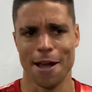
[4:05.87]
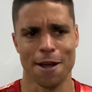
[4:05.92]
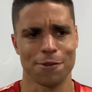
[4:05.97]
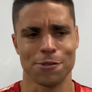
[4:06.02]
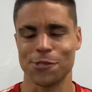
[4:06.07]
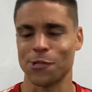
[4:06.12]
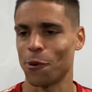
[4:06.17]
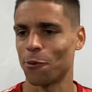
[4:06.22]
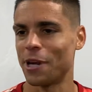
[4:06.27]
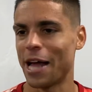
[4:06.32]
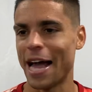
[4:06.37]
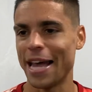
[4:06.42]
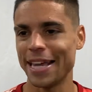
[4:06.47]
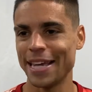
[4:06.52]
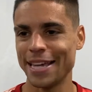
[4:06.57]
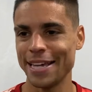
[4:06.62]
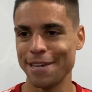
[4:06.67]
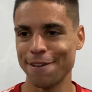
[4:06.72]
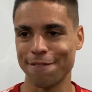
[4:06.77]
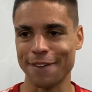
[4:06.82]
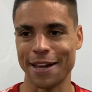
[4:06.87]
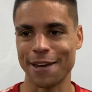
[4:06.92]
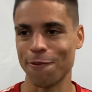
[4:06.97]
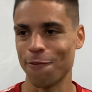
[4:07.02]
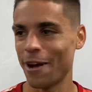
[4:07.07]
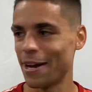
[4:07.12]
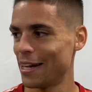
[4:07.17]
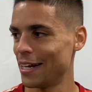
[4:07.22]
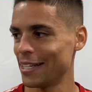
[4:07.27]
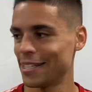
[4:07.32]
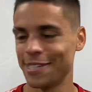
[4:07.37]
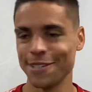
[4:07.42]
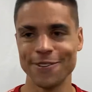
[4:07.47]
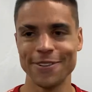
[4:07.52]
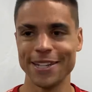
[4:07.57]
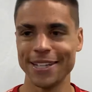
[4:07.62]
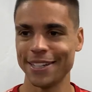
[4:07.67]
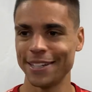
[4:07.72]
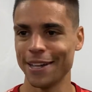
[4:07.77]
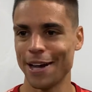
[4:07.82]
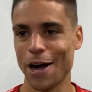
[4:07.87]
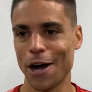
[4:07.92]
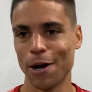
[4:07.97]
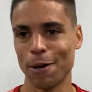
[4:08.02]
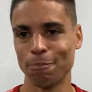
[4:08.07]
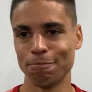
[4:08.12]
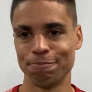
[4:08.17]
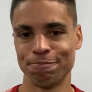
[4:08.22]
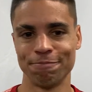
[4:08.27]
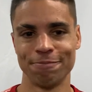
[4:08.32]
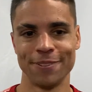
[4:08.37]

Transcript: so naive, kind of went into it. Um,